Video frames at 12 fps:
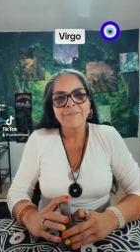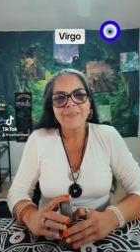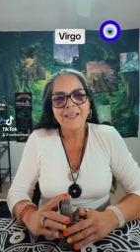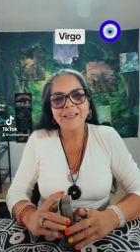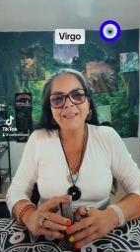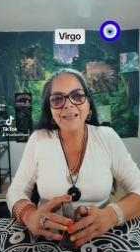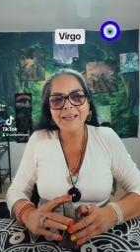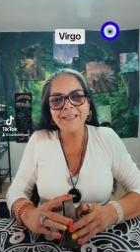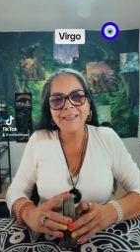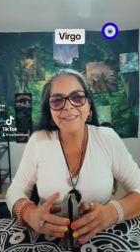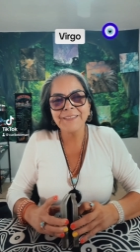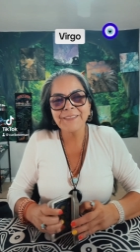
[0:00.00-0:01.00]
Hi,
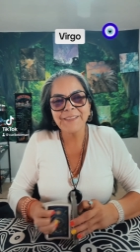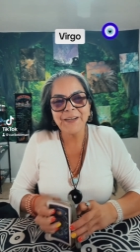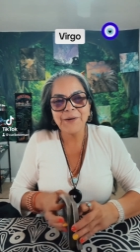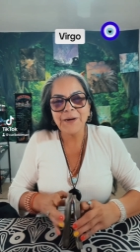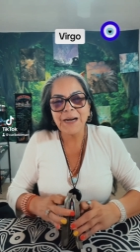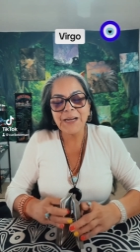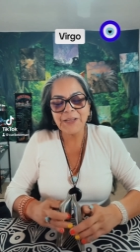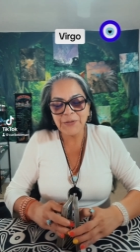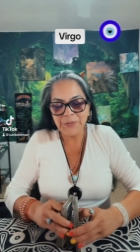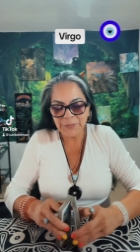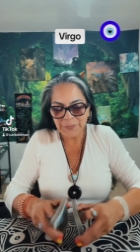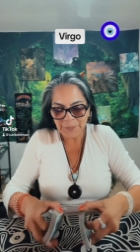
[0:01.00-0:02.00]
darlings. How are
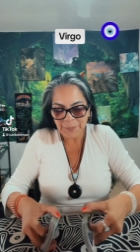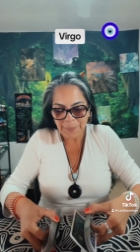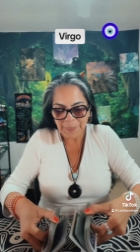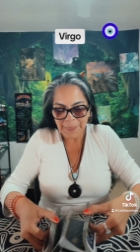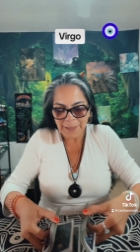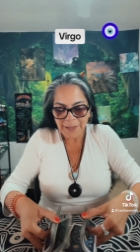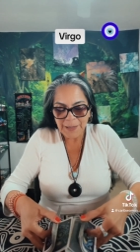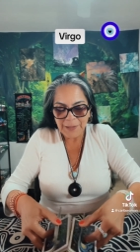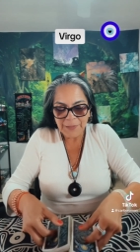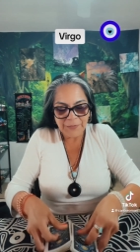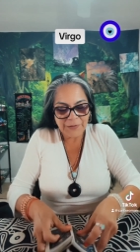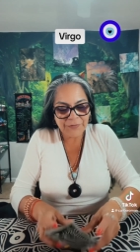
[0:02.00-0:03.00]
you?
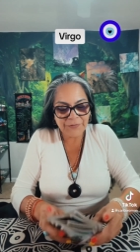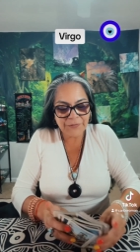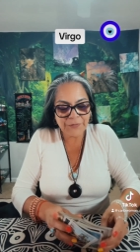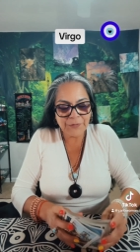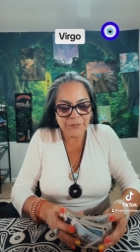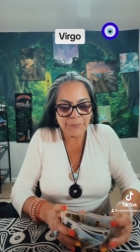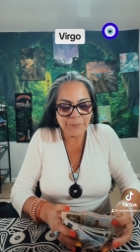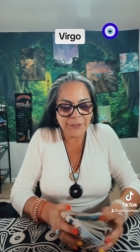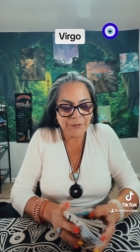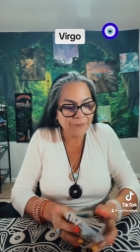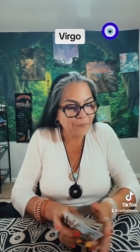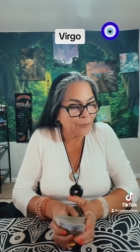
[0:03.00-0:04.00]
This is going to be
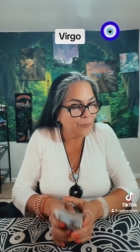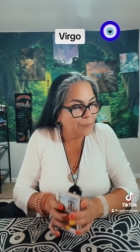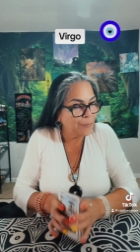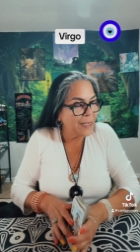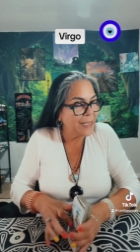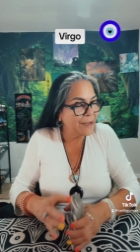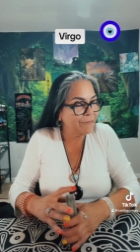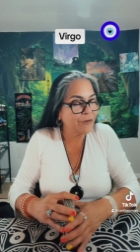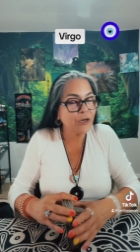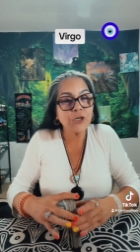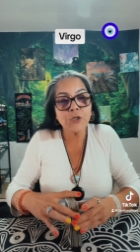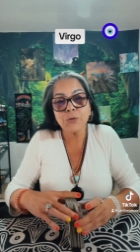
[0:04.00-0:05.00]
for my
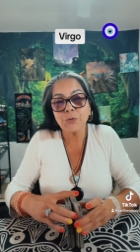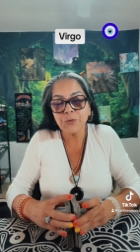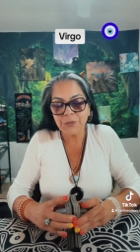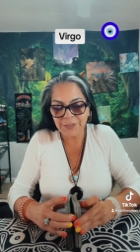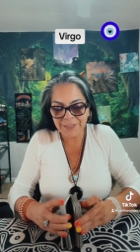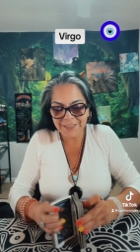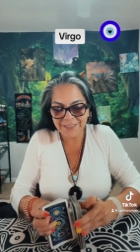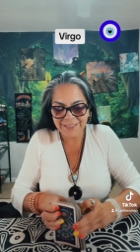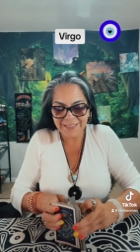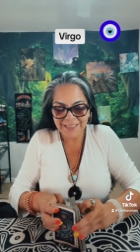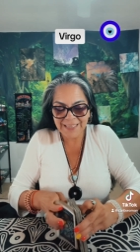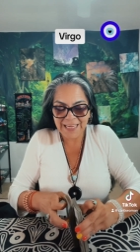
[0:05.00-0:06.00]
Virgos.
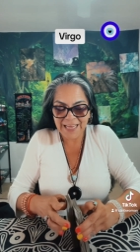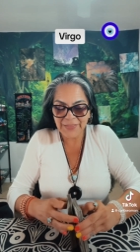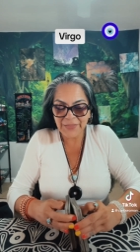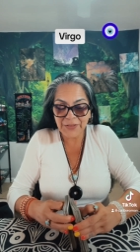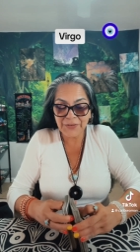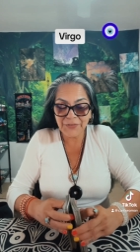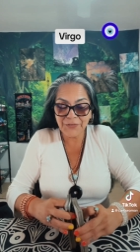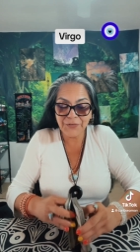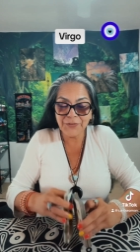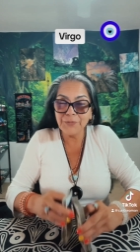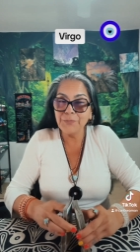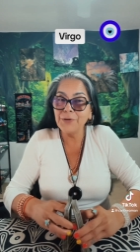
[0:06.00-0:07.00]
And this is
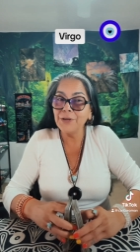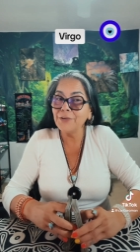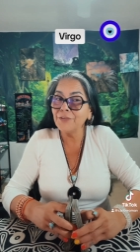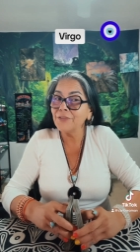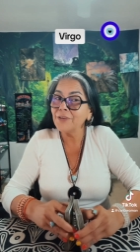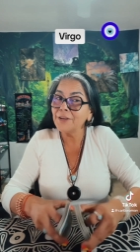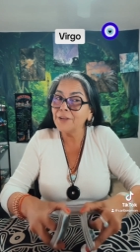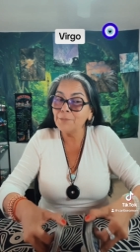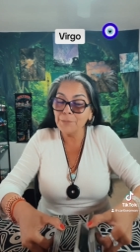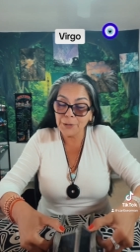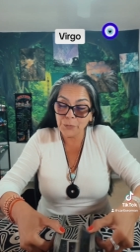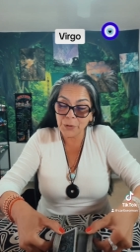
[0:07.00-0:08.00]
going to be just a little
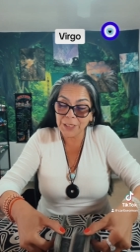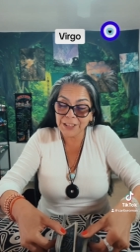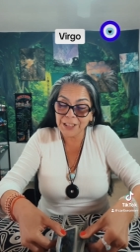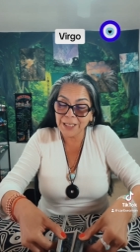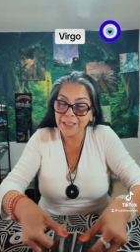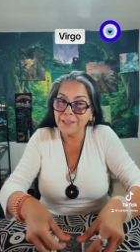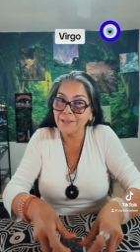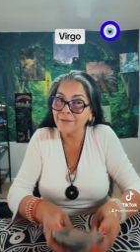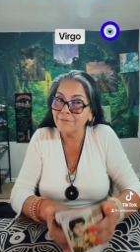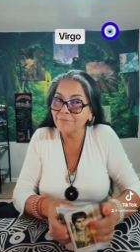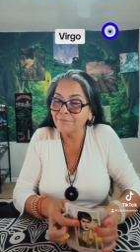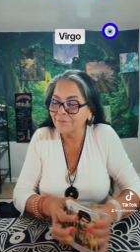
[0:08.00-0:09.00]
midweek check-in.
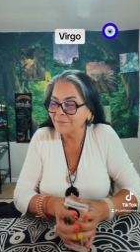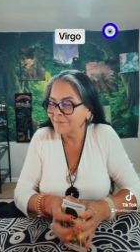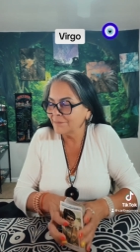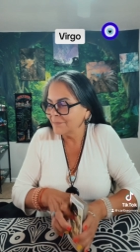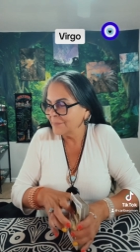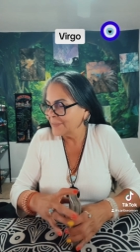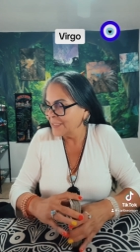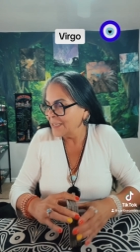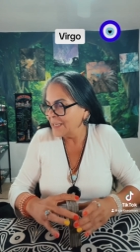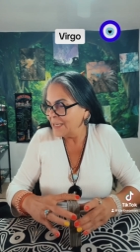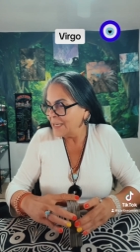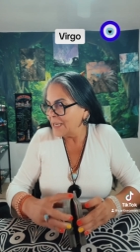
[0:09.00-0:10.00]

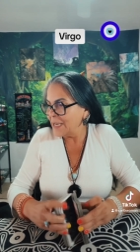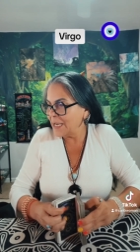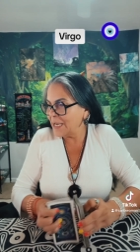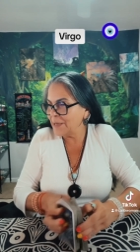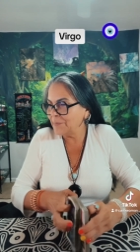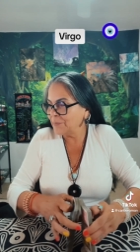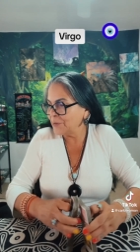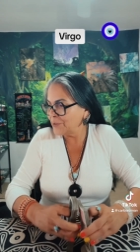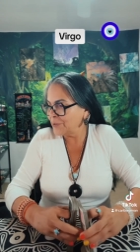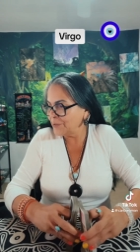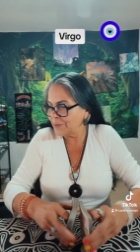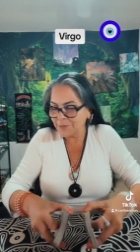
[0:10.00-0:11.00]
I'm going
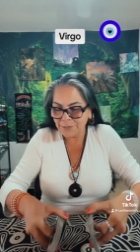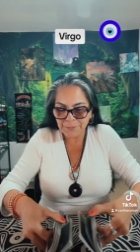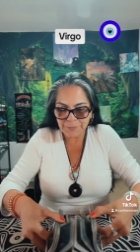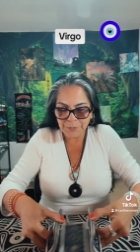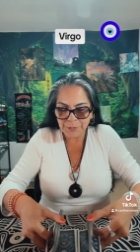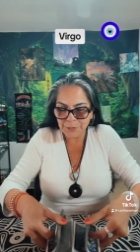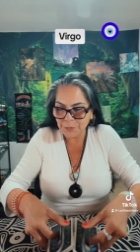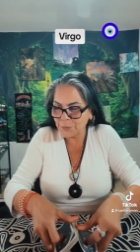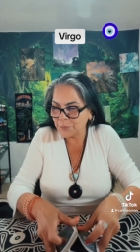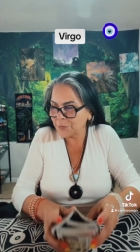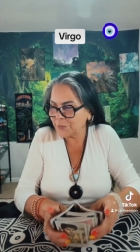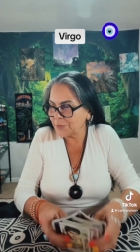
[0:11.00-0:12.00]
to produce
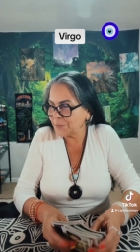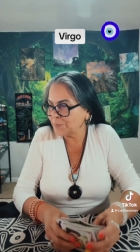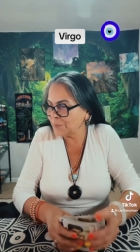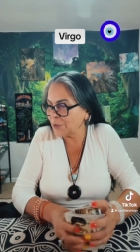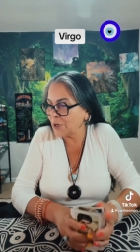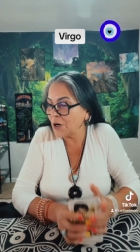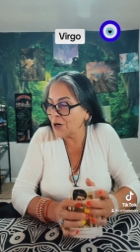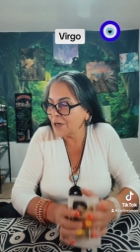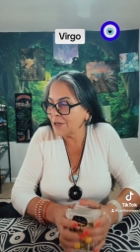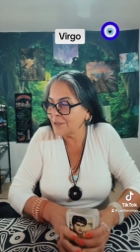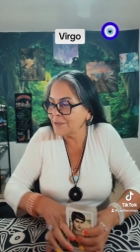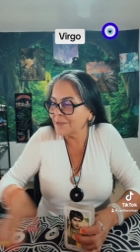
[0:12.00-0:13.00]
some
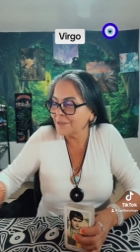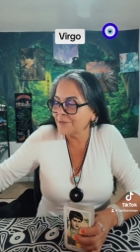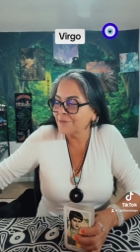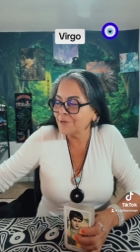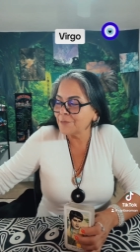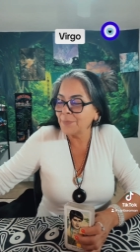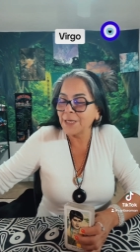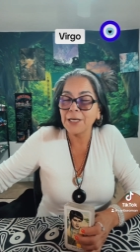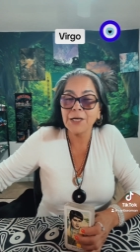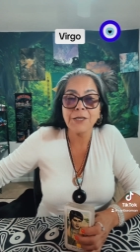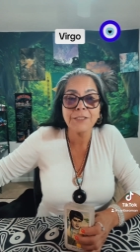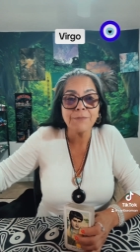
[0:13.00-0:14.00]
cards from my
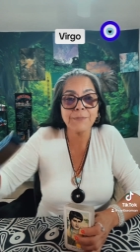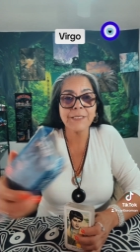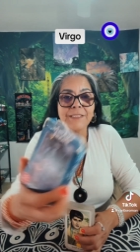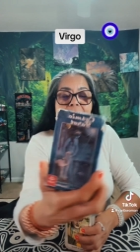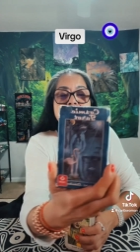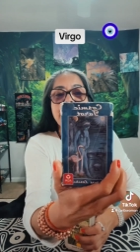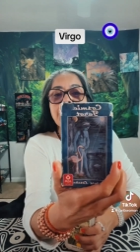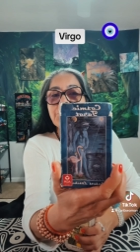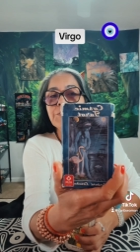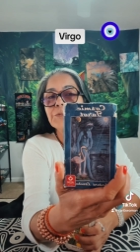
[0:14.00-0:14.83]
Cosmic Tarot.